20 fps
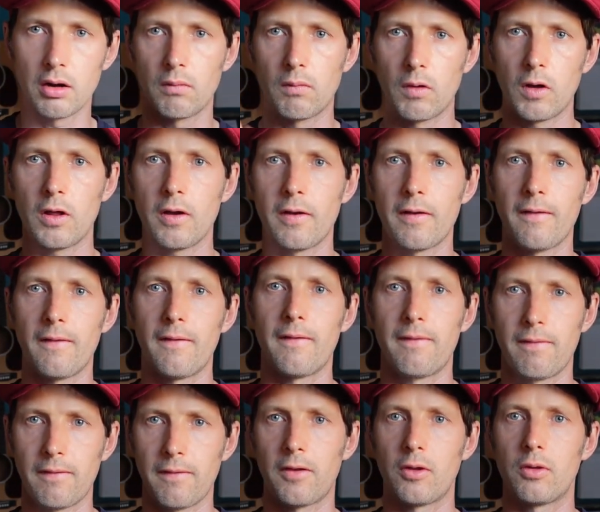One
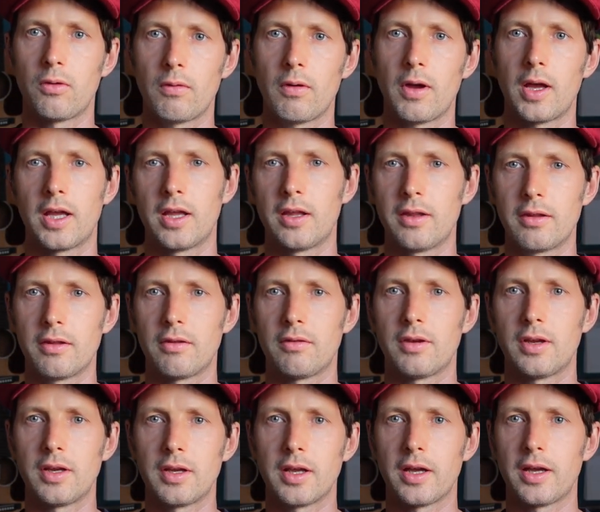and two and
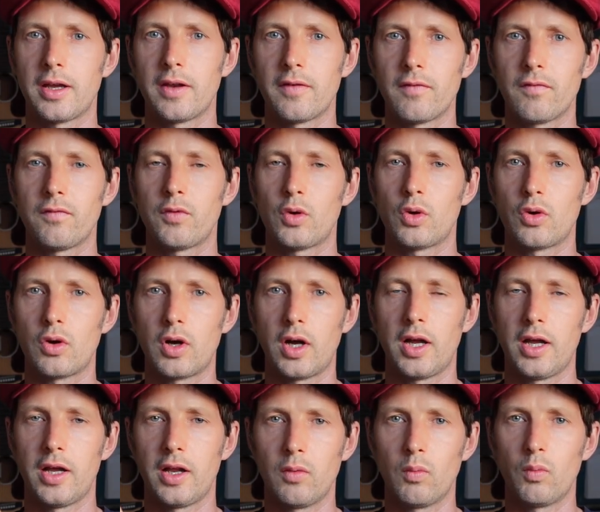three and four
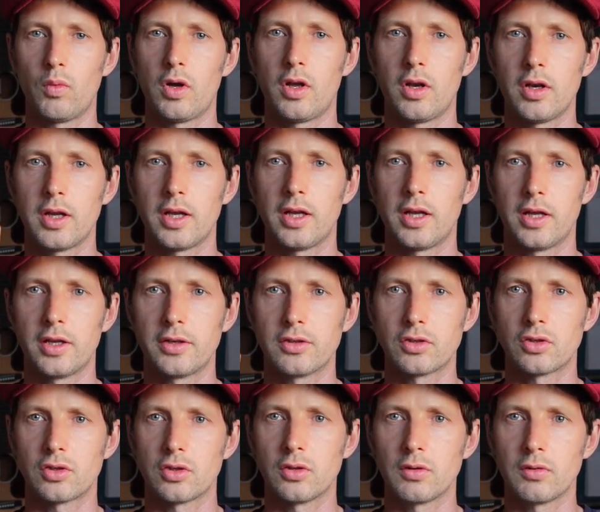and one
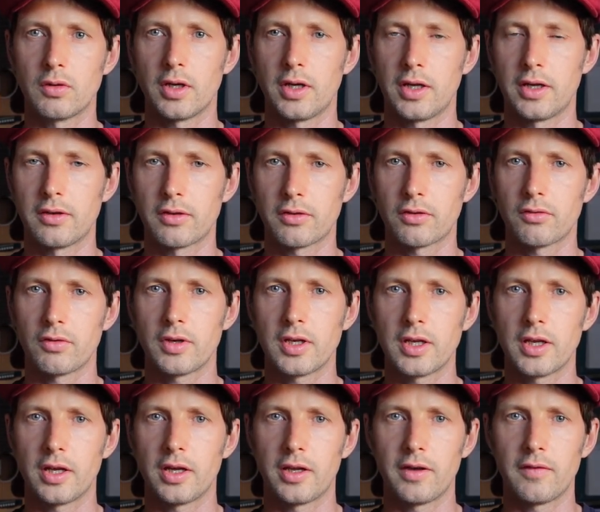and two and
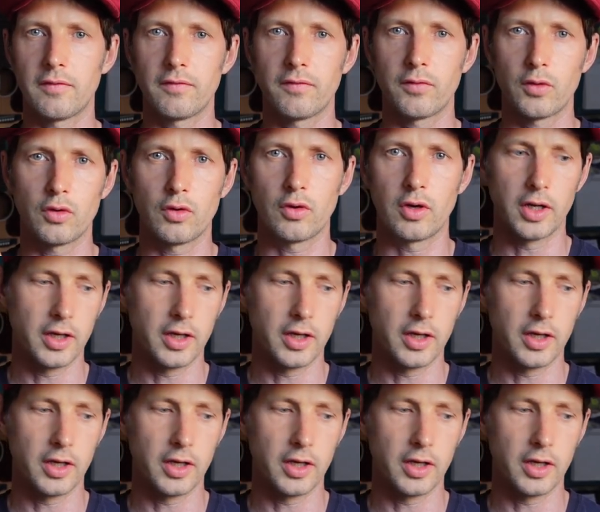three and four